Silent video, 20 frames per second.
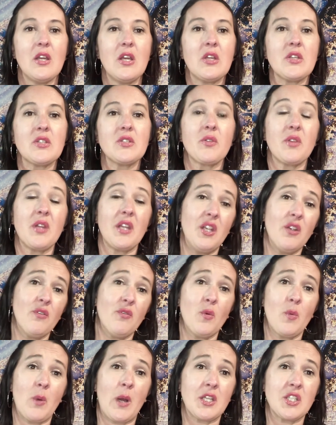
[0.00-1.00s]
So thank you
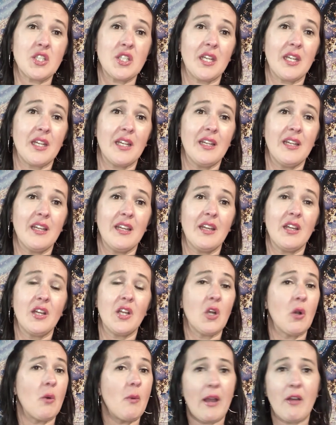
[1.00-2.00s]
for watching.
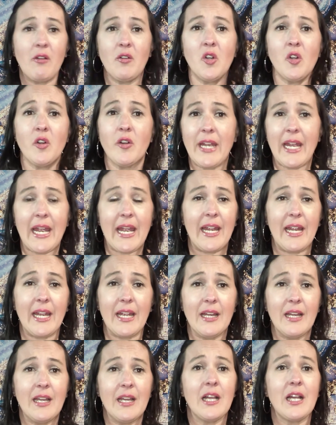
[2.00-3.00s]
Go out and
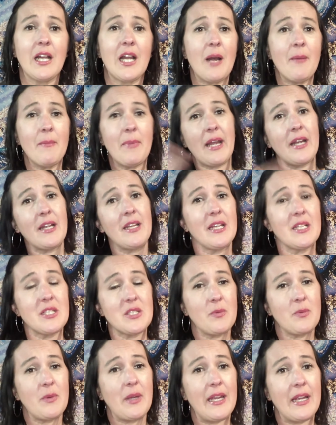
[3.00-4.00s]
create. Come back
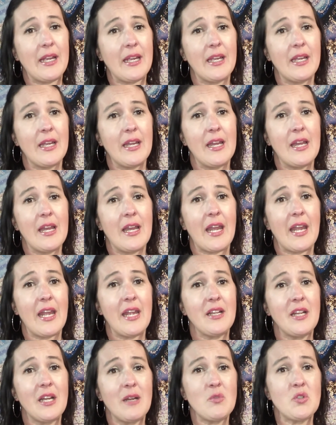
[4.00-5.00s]
next week
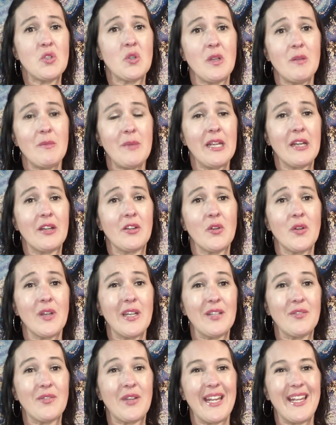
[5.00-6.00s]
and come join me on
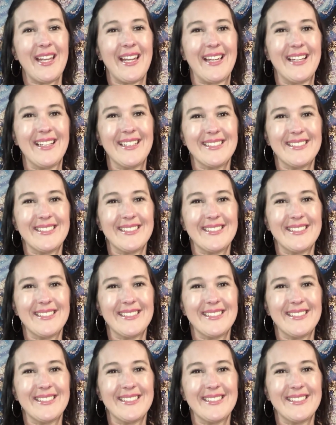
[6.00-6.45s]
Creative Katy.